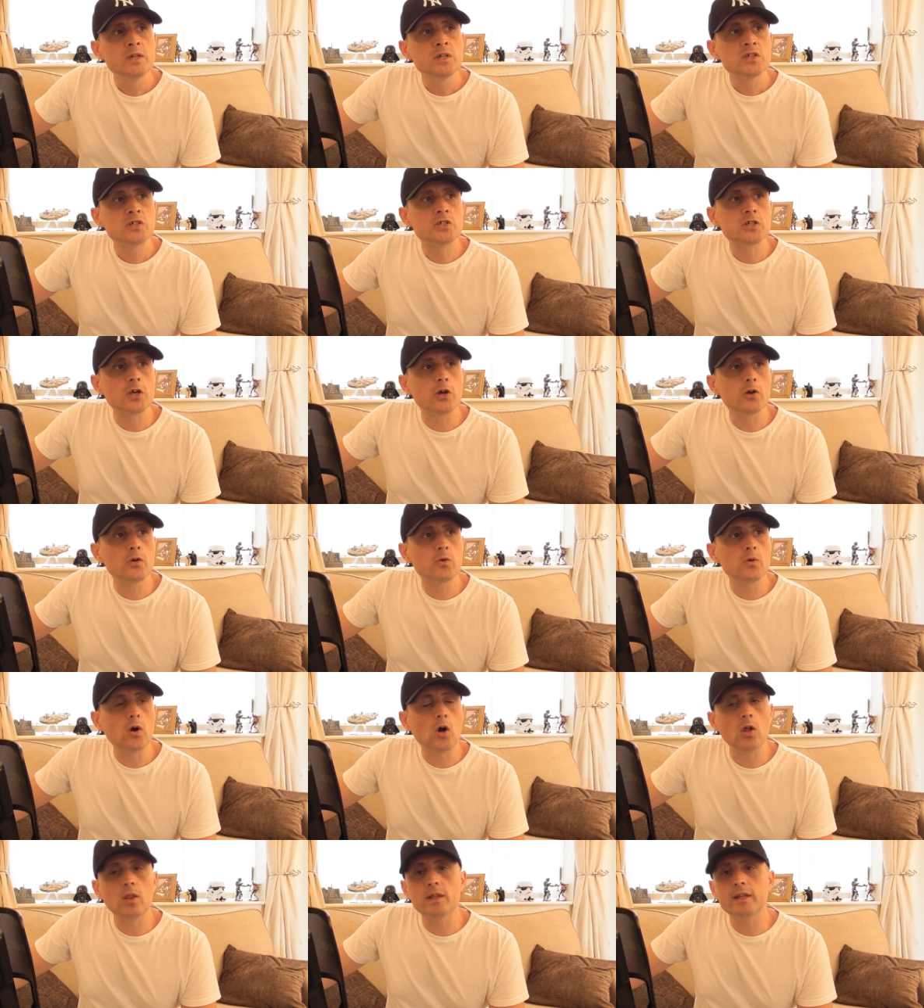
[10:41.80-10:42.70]
So,
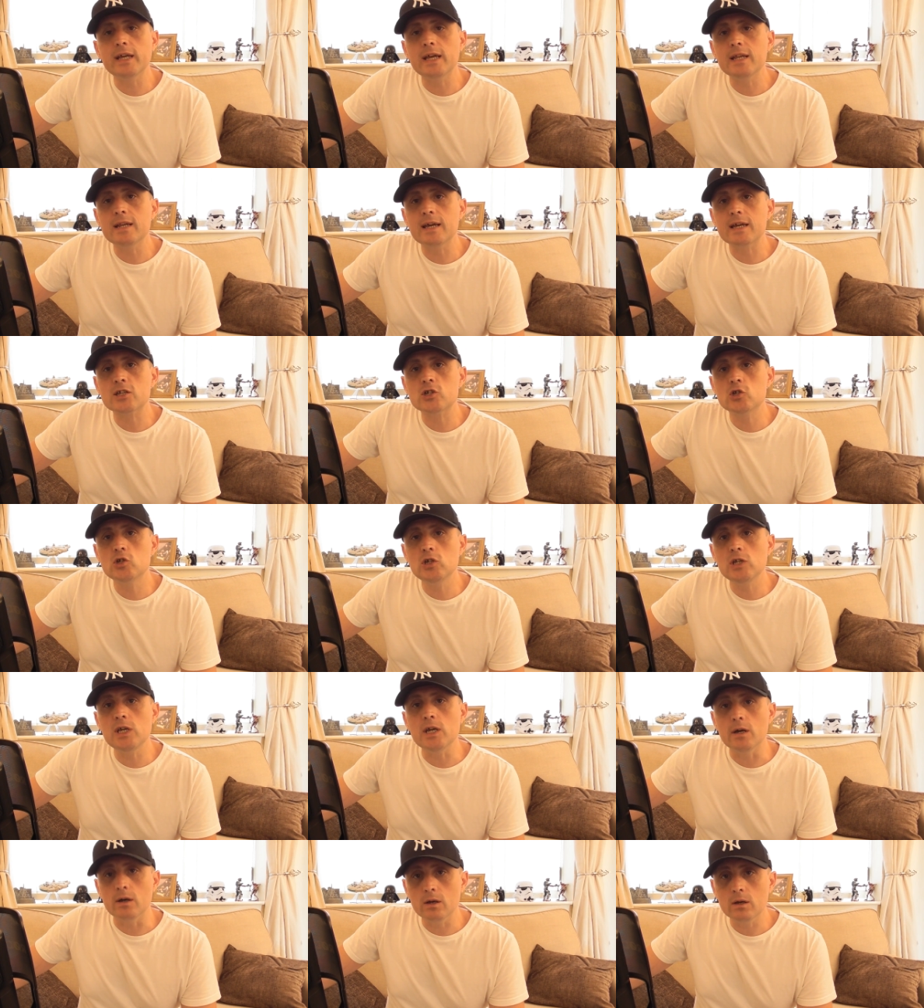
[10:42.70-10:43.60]
holiday next
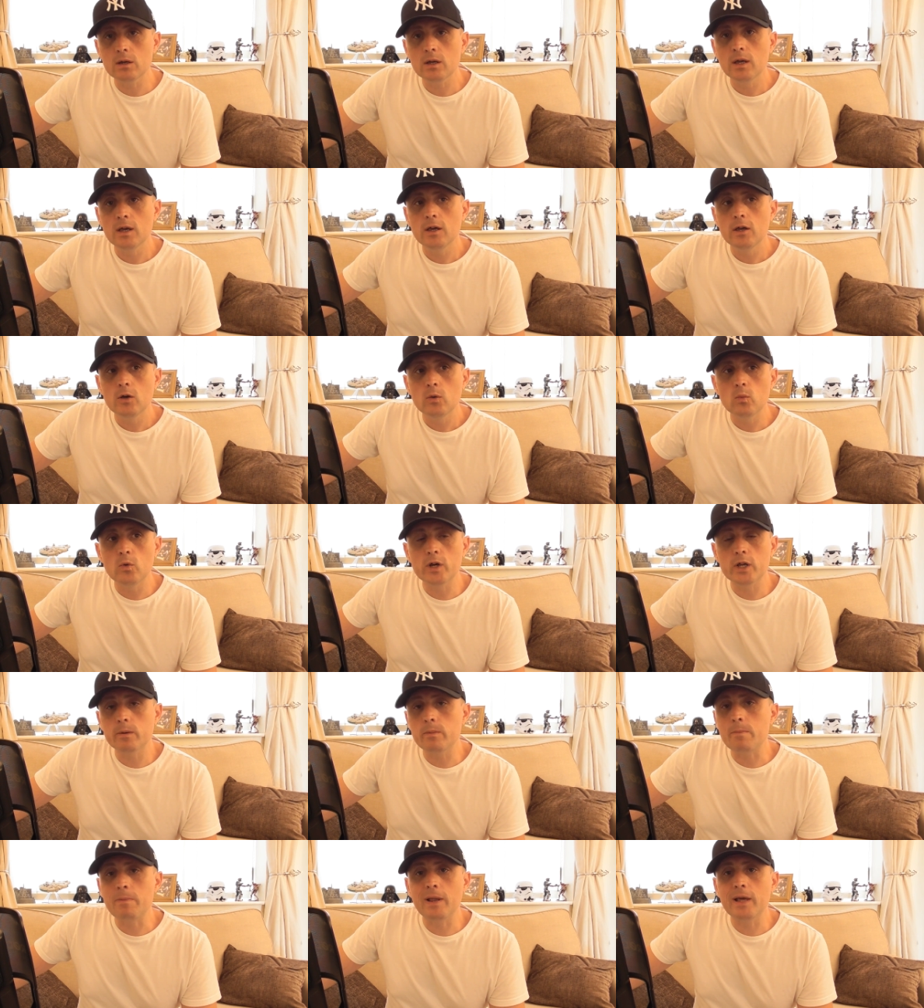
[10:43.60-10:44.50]
year, we're
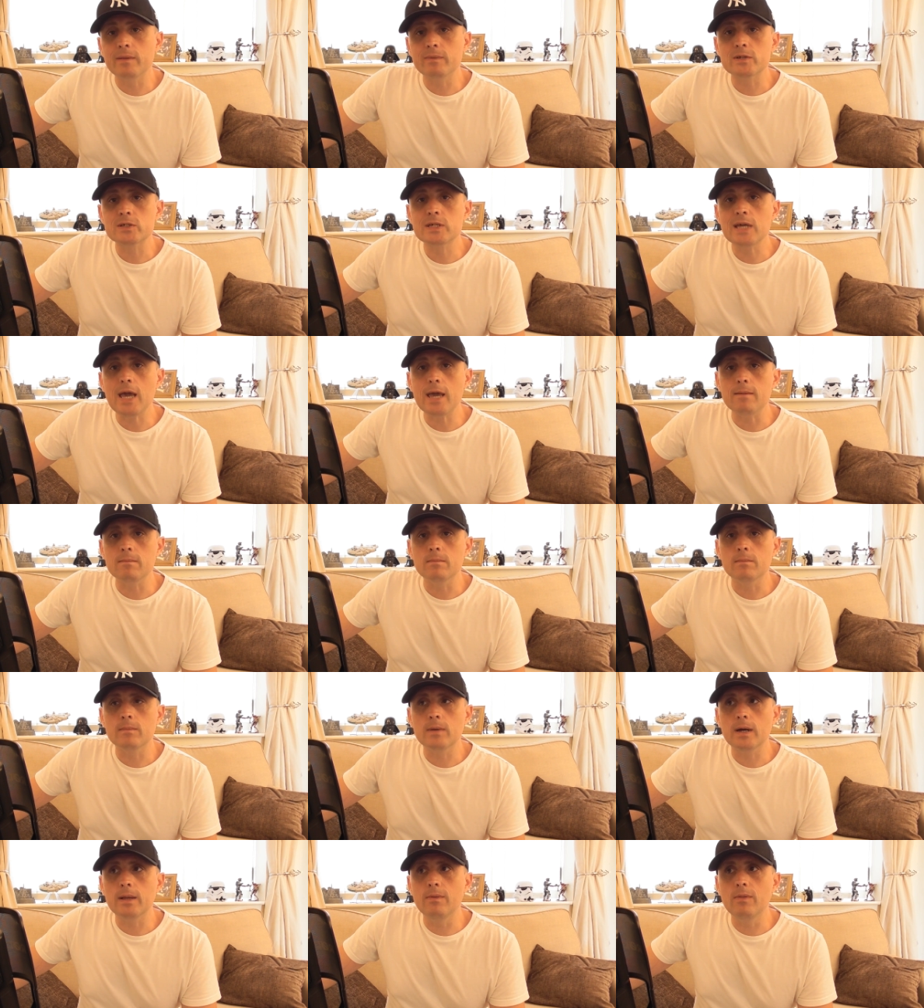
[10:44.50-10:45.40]
going to be playing this
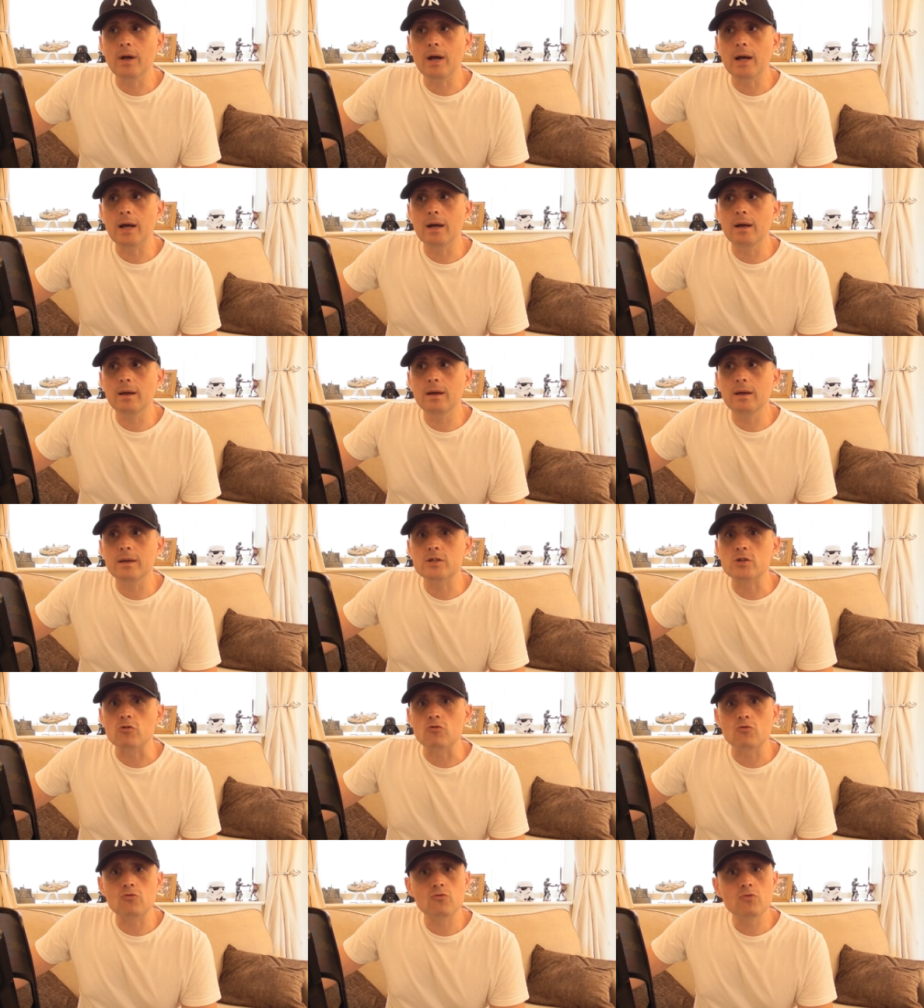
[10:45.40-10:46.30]
game, and that is
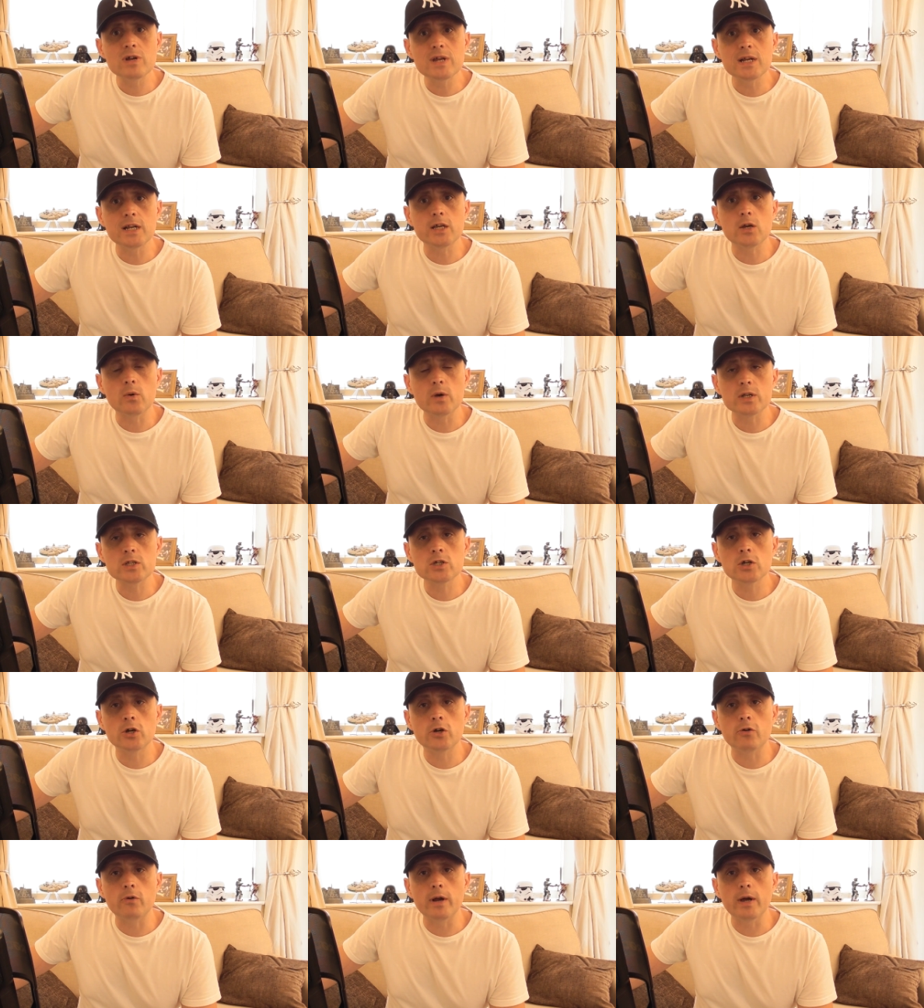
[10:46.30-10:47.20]
a really quick
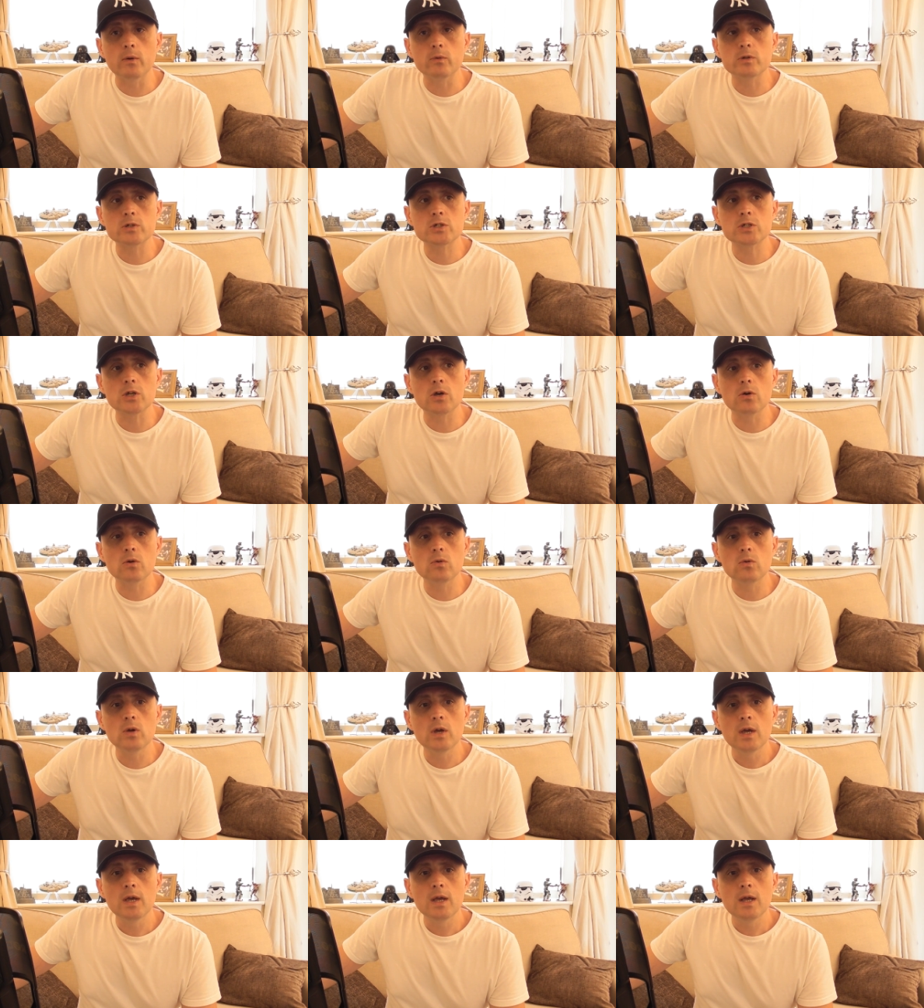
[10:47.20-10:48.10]
turnaround. So,